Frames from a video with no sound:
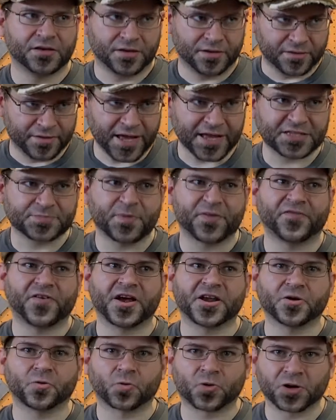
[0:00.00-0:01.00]
that's my
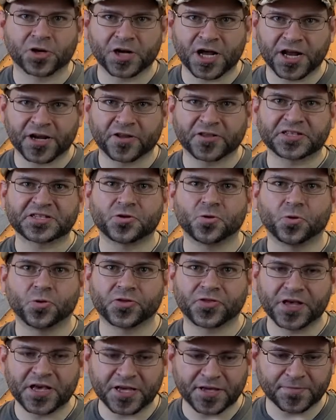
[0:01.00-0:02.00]
final word on this whole
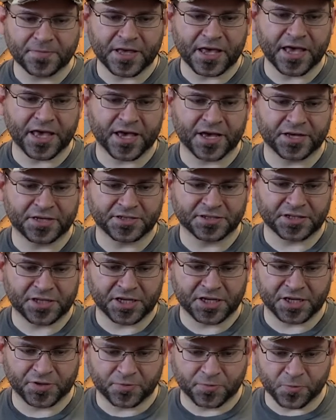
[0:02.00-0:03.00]
thing, and
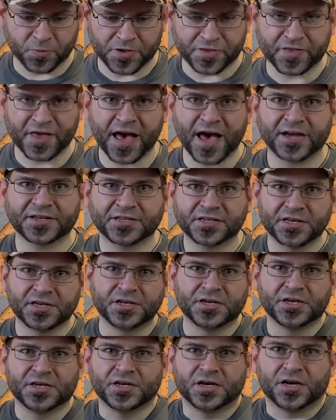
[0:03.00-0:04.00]
with that,
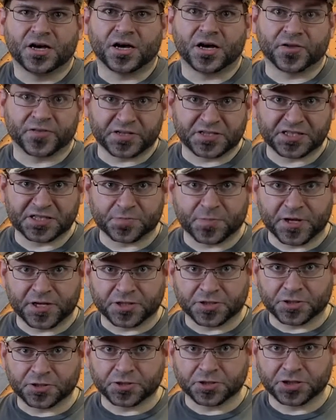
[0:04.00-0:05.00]
this has been
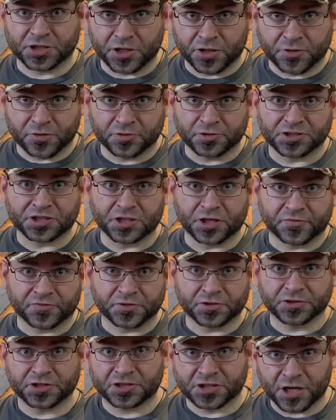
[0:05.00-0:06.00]
Drew Jones of
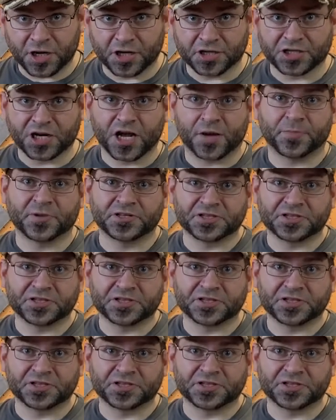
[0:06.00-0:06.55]
Drew's Guitar Shop in